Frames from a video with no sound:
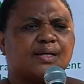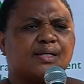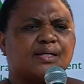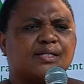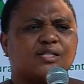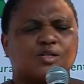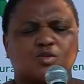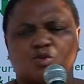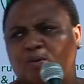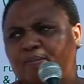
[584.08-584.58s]

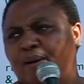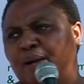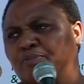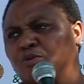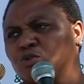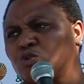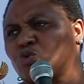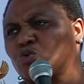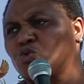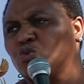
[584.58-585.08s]

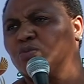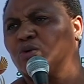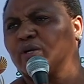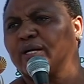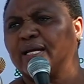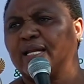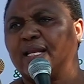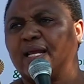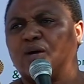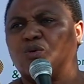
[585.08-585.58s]
Sinobabus
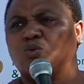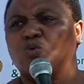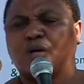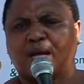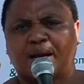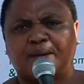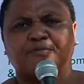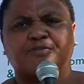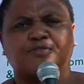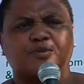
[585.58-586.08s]
Tumogela, who
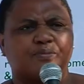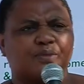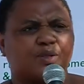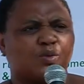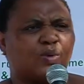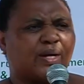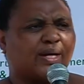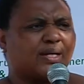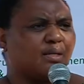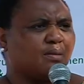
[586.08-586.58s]
come from the
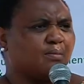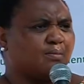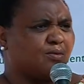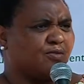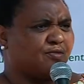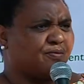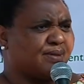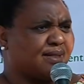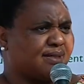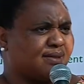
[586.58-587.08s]
working
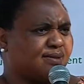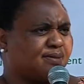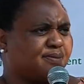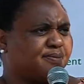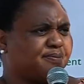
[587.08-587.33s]
movement.